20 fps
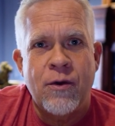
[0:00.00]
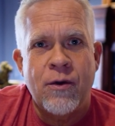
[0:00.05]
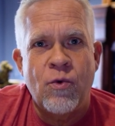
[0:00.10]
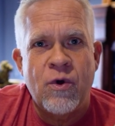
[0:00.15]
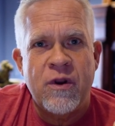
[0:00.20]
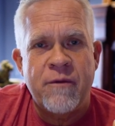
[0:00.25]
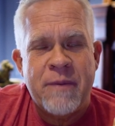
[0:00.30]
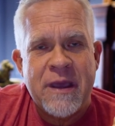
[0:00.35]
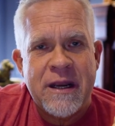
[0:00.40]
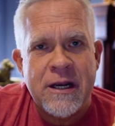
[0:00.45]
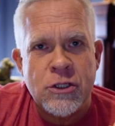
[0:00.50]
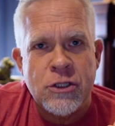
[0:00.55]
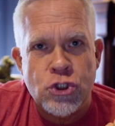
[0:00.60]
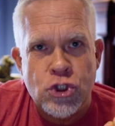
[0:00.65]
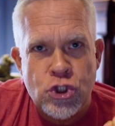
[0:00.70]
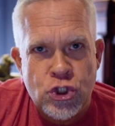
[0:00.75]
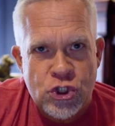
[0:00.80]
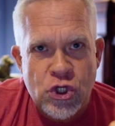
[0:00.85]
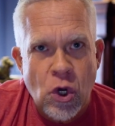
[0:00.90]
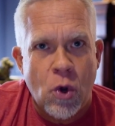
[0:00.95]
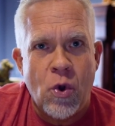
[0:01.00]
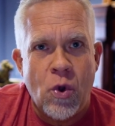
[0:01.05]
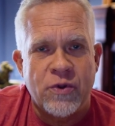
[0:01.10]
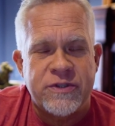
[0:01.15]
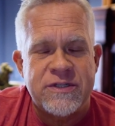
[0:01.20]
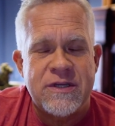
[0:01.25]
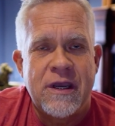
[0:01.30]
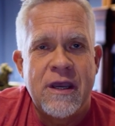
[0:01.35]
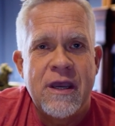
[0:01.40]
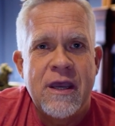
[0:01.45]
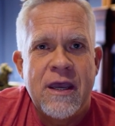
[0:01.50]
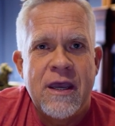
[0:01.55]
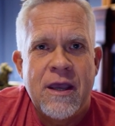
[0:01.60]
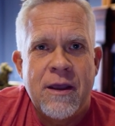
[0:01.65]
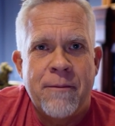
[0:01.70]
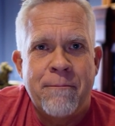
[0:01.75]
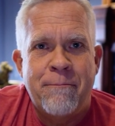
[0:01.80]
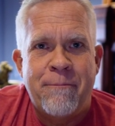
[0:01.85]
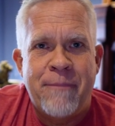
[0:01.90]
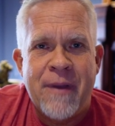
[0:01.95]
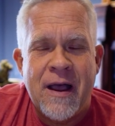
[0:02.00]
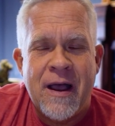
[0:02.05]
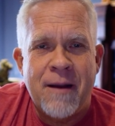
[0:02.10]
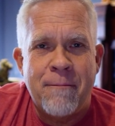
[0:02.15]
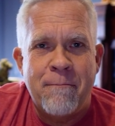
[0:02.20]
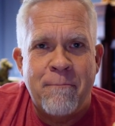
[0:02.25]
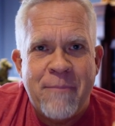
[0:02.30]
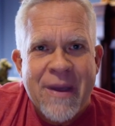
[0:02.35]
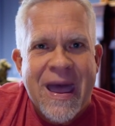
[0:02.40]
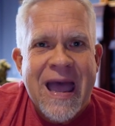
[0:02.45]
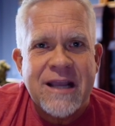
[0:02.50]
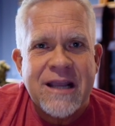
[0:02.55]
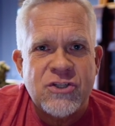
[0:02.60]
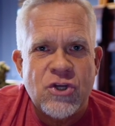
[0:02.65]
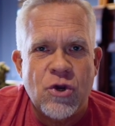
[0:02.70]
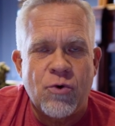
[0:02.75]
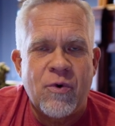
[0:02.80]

It would have been a jolt back to